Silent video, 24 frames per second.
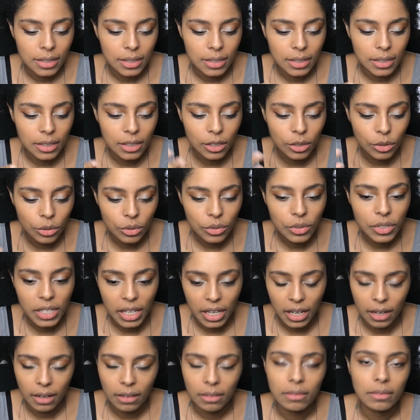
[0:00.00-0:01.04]

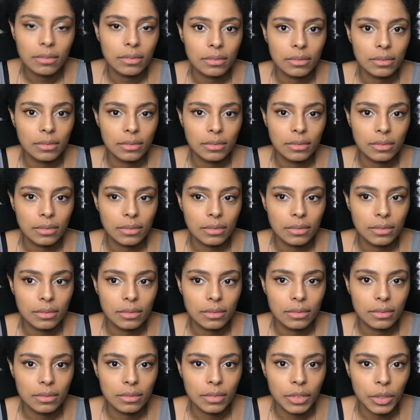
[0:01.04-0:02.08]
losing
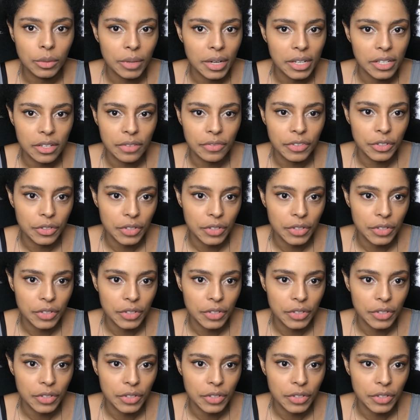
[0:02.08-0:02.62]
the rest of your